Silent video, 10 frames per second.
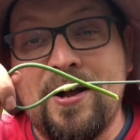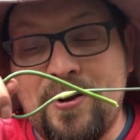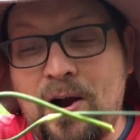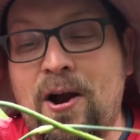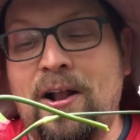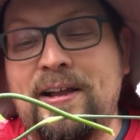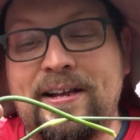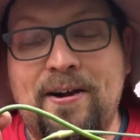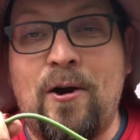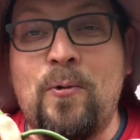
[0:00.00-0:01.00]

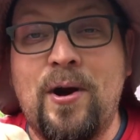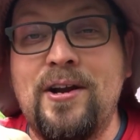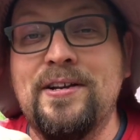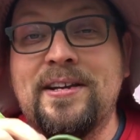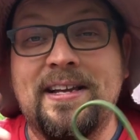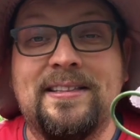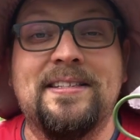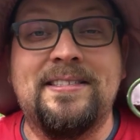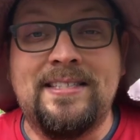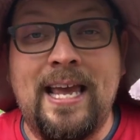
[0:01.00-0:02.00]
garlic are where you get
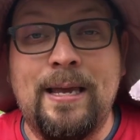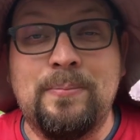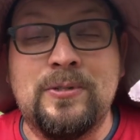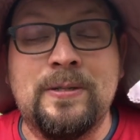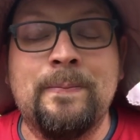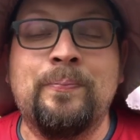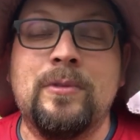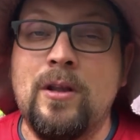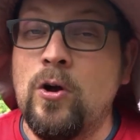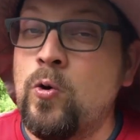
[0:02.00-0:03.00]
the scapes.
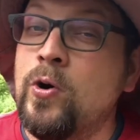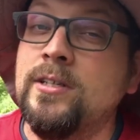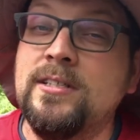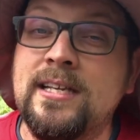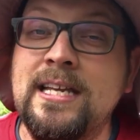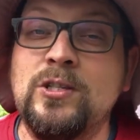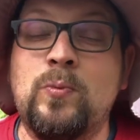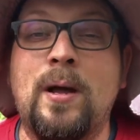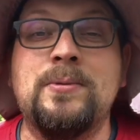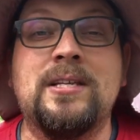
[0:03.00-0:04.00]
Now, according to Keene's
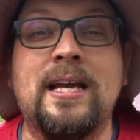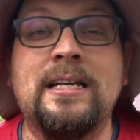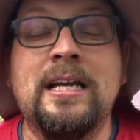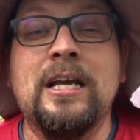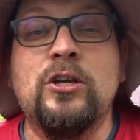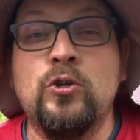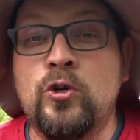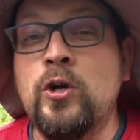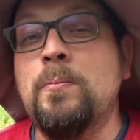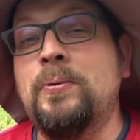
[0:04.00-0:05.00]
website, you
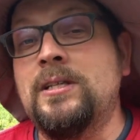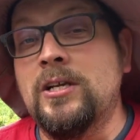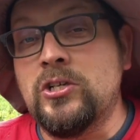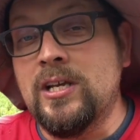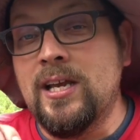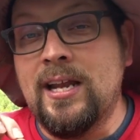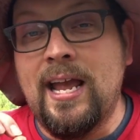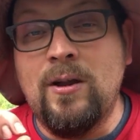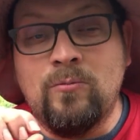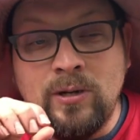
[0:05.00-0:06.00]
could potentially get
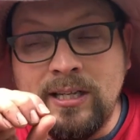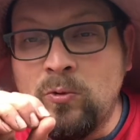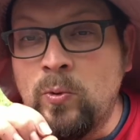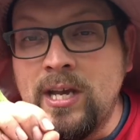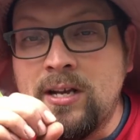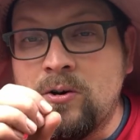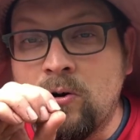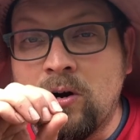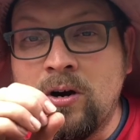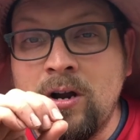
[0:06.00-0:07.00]
a really weak
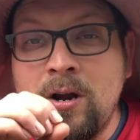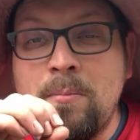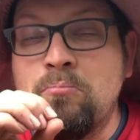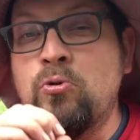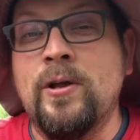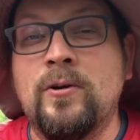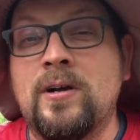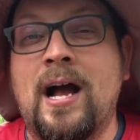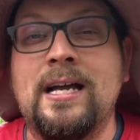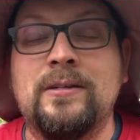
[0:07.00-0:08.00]
or brittle
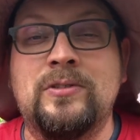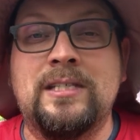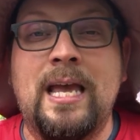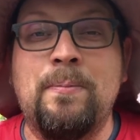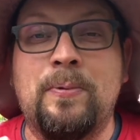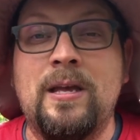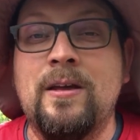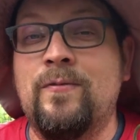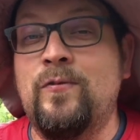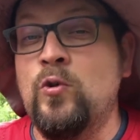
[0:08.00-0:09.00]
kind of scape
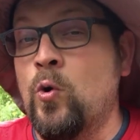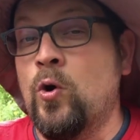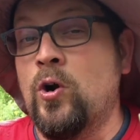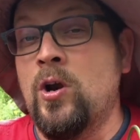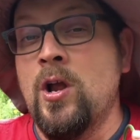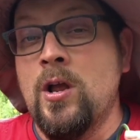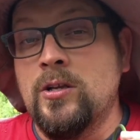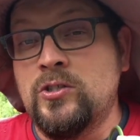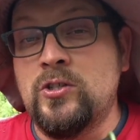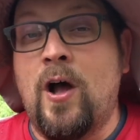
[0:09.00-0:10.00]
if your
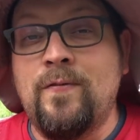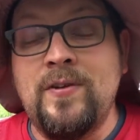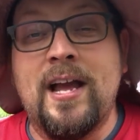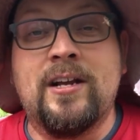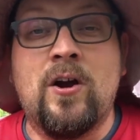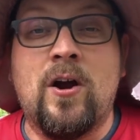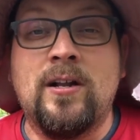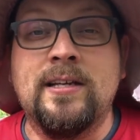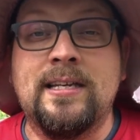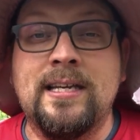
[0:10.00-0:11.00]
softneck
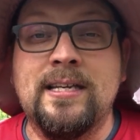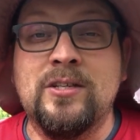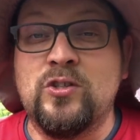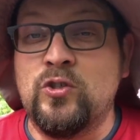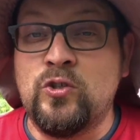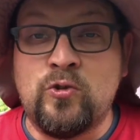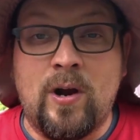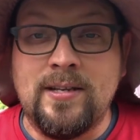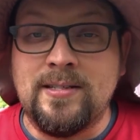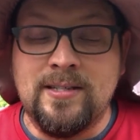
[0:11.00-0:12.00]
garlic is
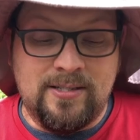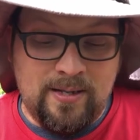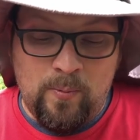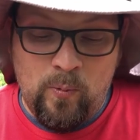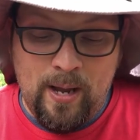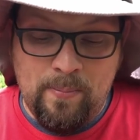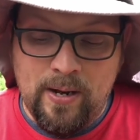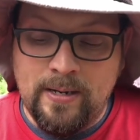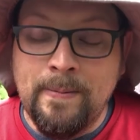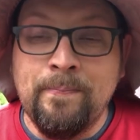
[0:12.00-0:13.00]
stressed some way.
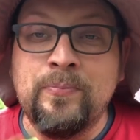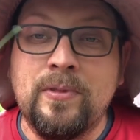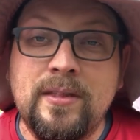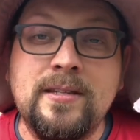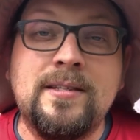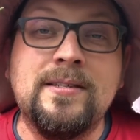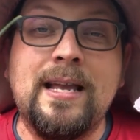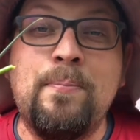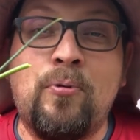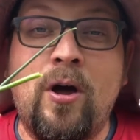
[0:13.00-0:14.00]
But this is
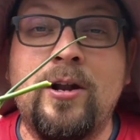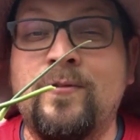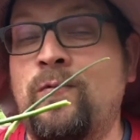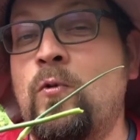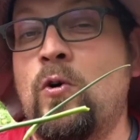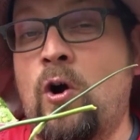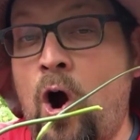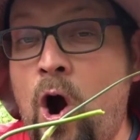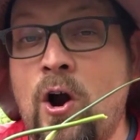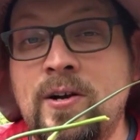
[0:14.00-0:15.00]
a product for
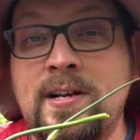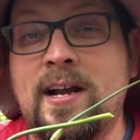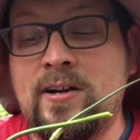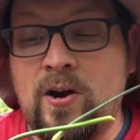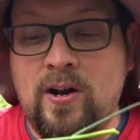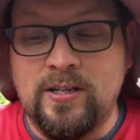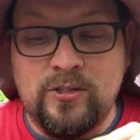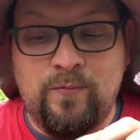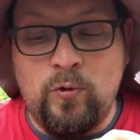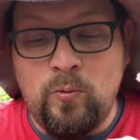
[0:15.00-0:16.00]
hardneck garlic.
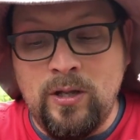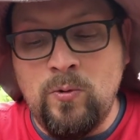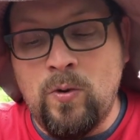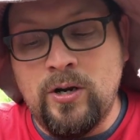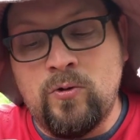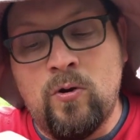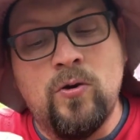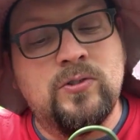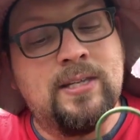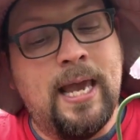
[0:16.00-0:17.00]
So if you really want to grow
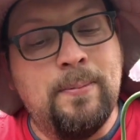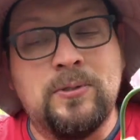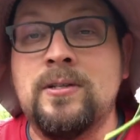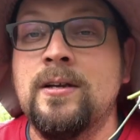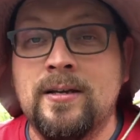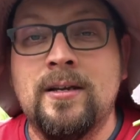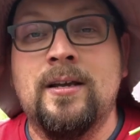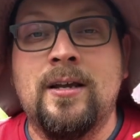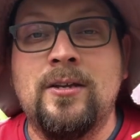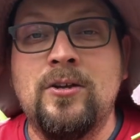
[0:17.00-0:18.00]
scapes,
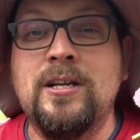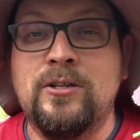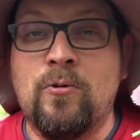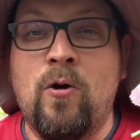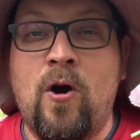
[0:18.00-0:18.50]
you need to grow